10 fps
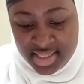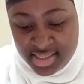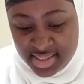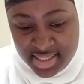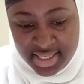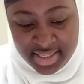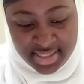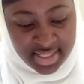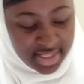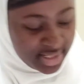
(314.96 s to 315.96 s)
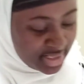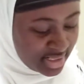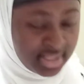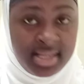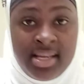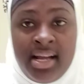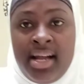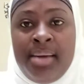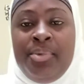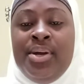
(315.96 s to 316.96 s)
So
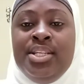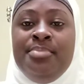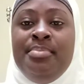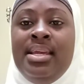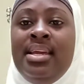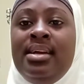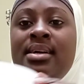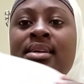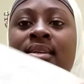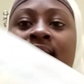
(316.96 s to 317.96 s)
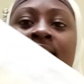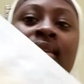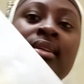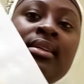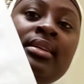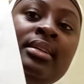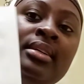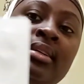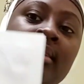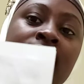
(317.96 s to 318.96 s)
I am going to make
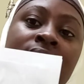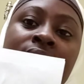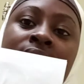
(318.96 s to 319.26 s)
a